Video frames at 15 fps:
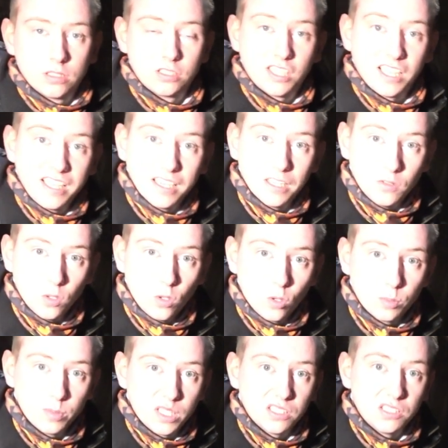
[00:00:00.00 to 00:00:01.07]
stay here too
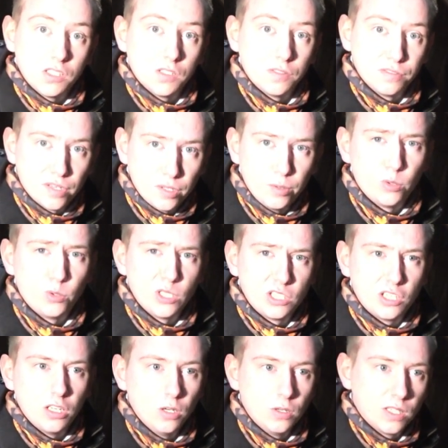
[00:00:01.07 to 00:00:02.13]
long because it's a very
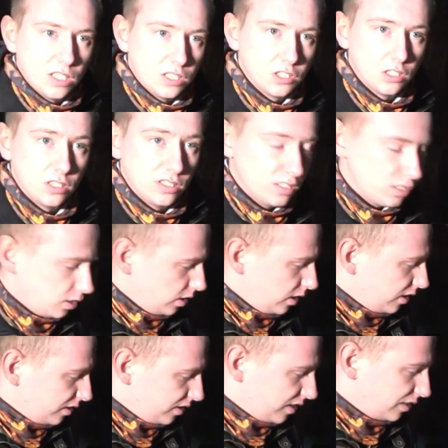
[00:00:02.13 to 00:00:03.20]
risky location
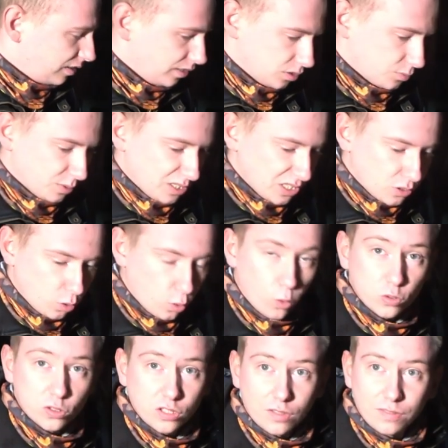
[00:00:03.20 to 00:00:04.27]
in the Netherlands, but there's
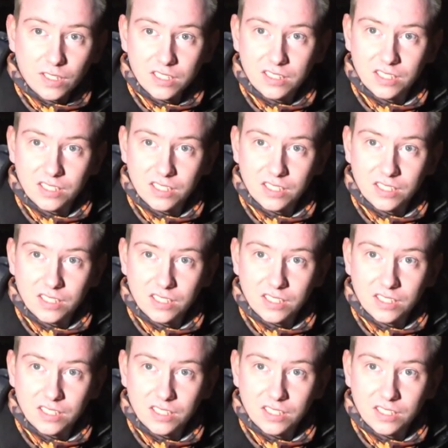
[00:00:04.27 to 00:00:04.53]
old stuff like